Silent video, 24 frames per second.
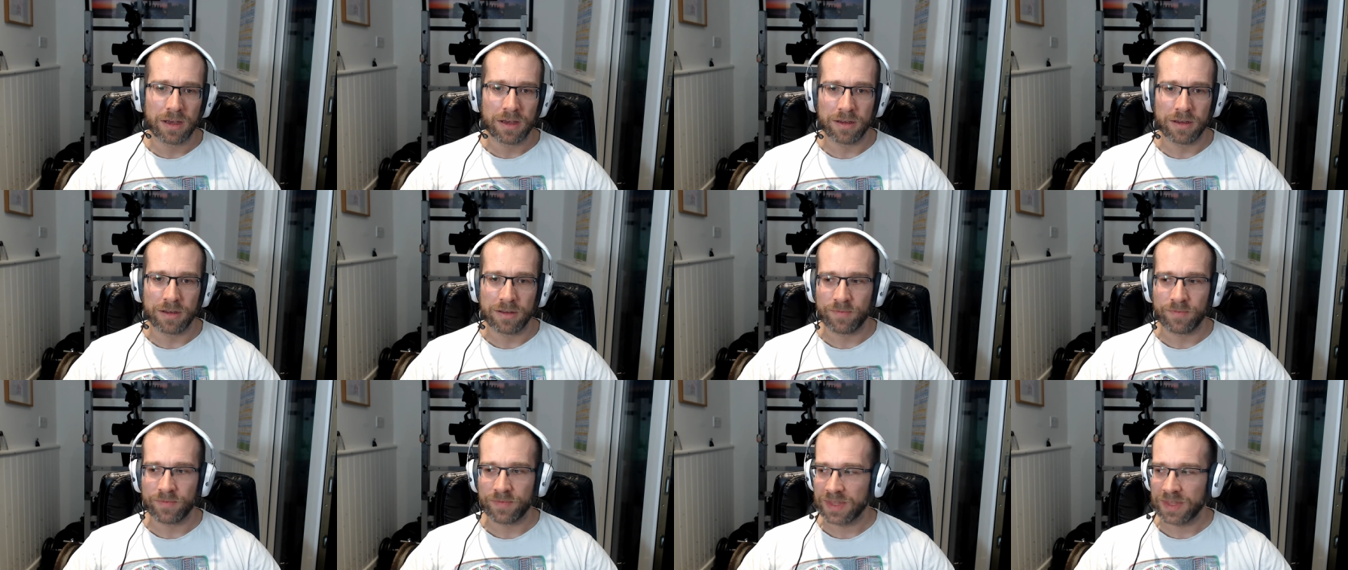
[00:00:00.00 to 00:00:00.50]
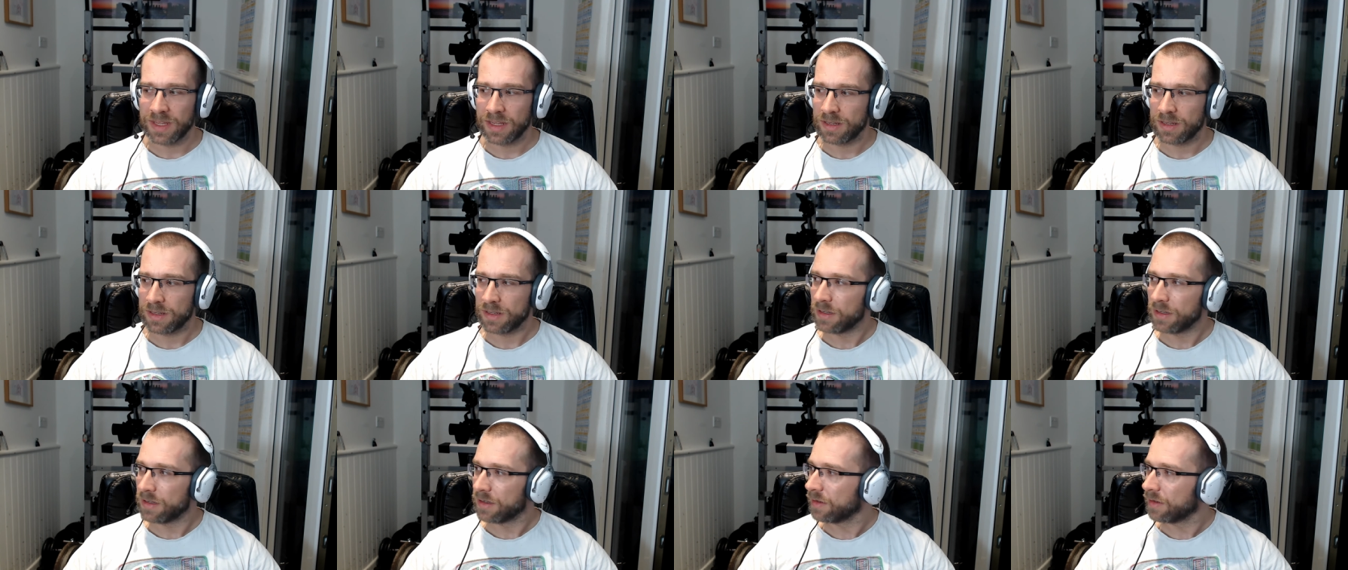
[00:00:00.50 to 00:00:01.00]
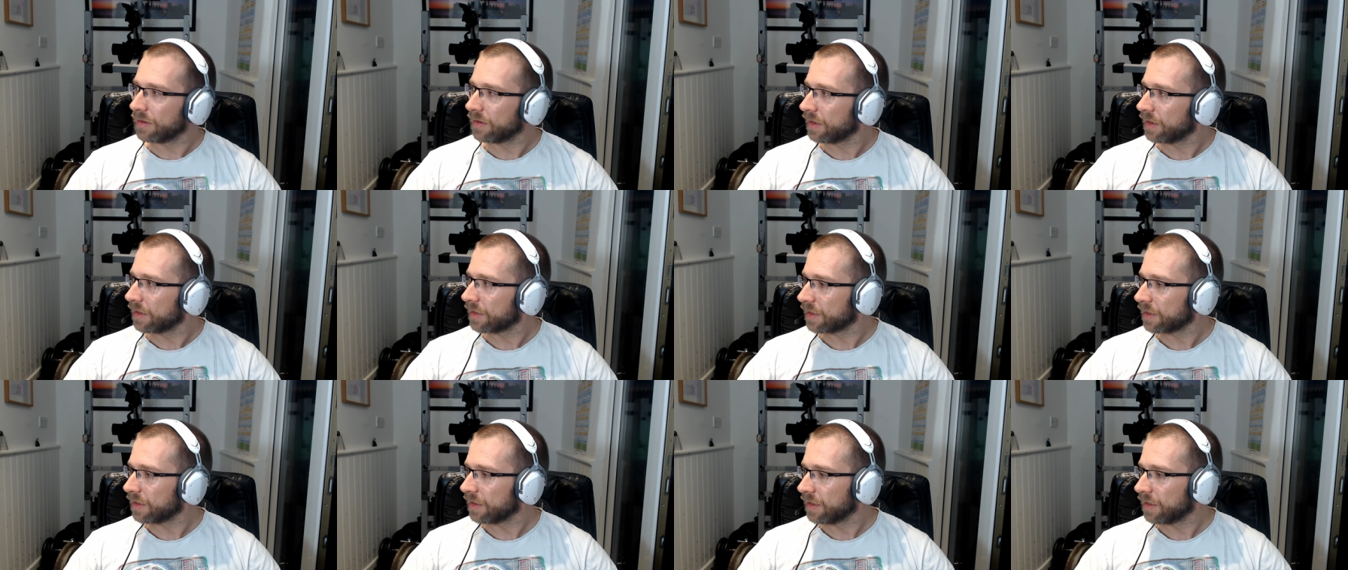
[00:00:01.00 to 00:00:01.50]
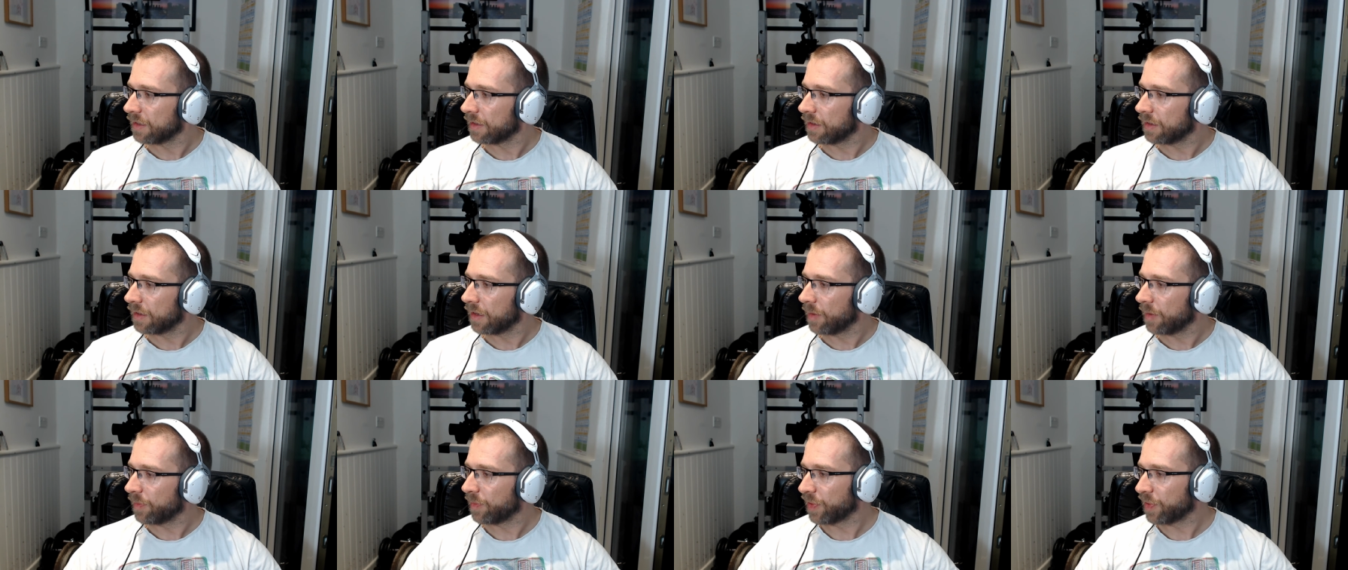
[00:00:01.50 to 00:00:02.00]
It's a
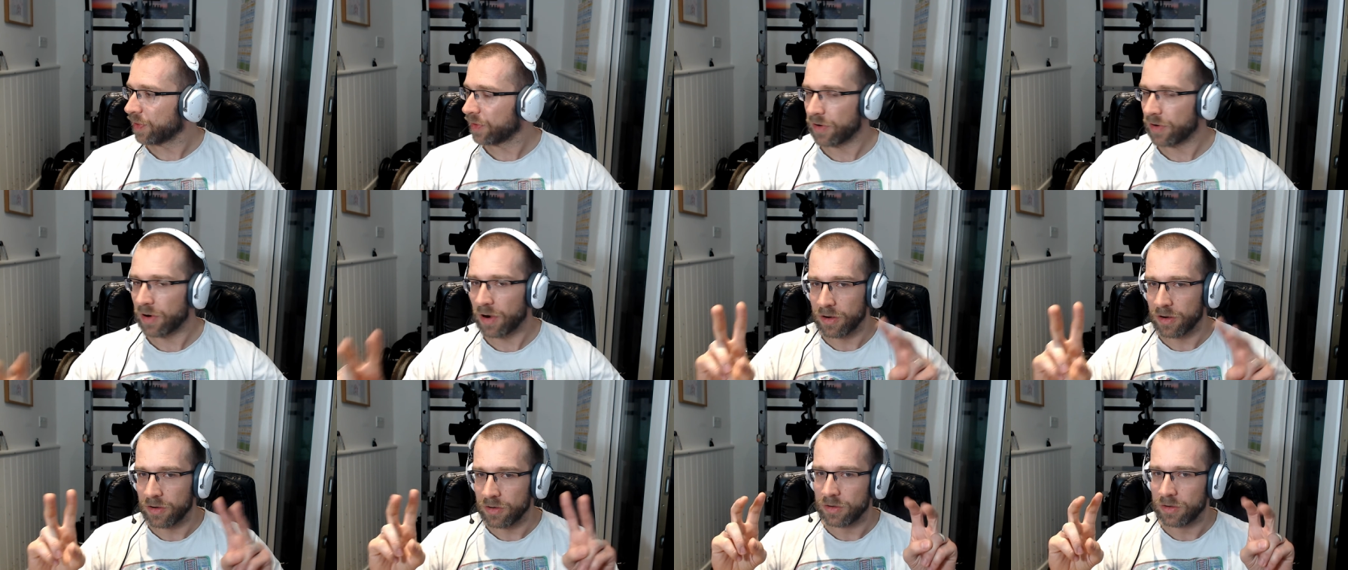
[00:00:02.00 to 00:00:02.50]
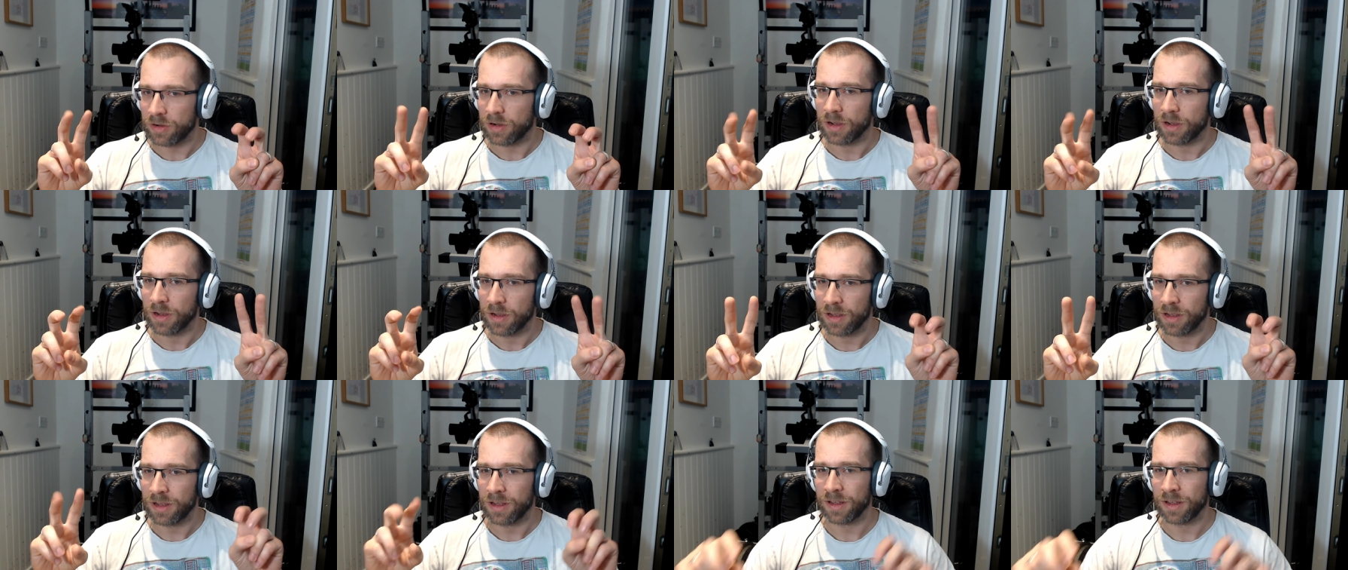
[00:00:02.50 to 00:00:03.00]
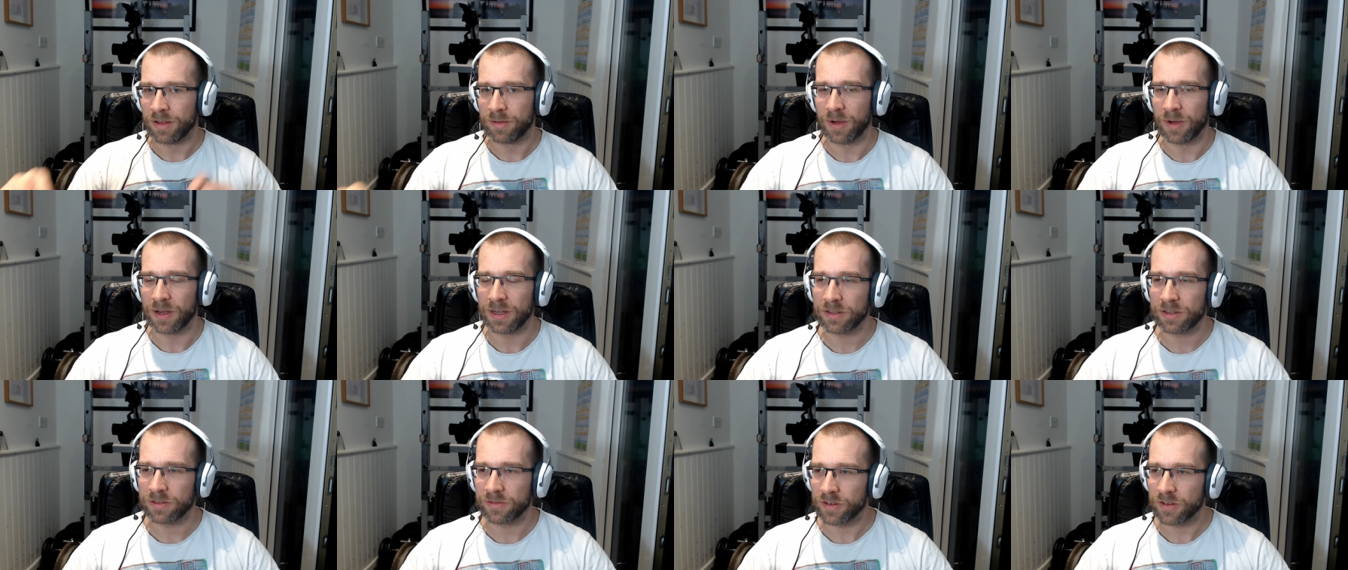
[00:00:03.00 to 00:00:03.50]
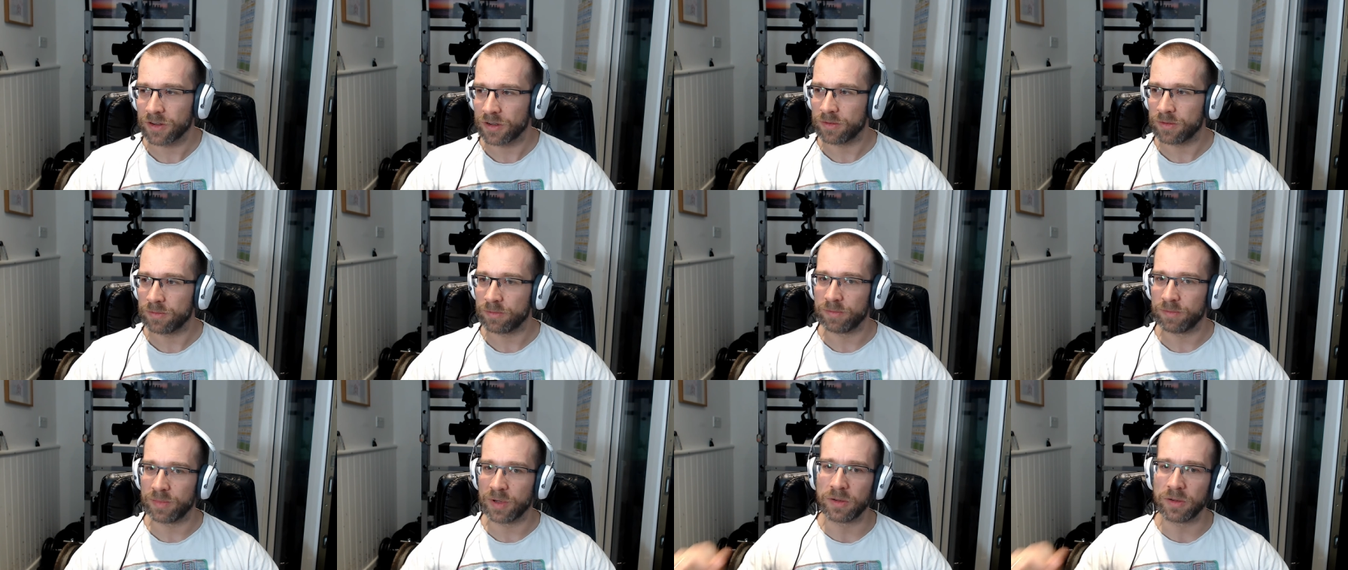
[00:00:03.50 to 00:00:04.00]
pro
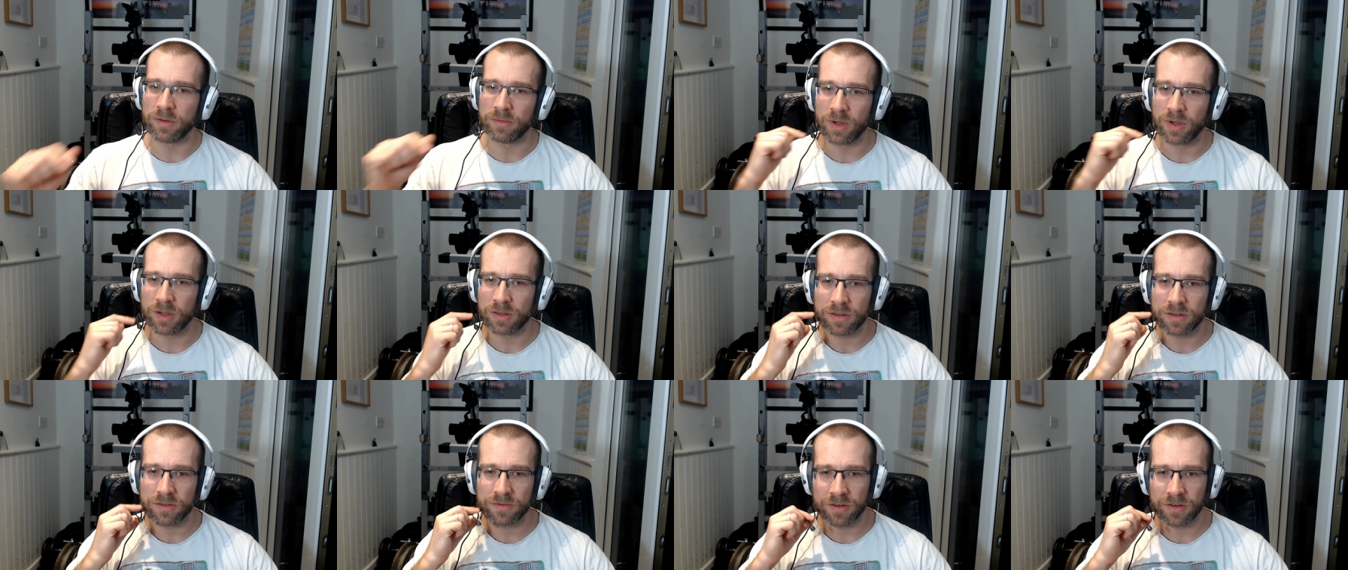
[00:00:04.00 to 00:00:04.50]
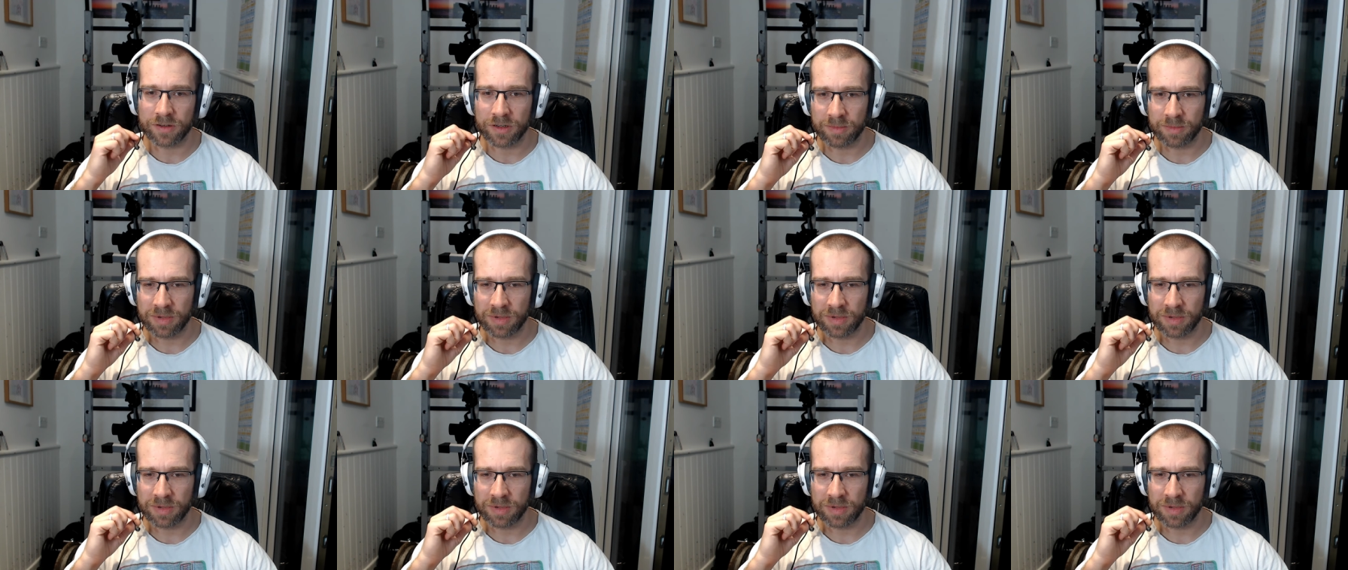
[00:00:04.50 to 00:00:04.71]
microphone, Boom microphone.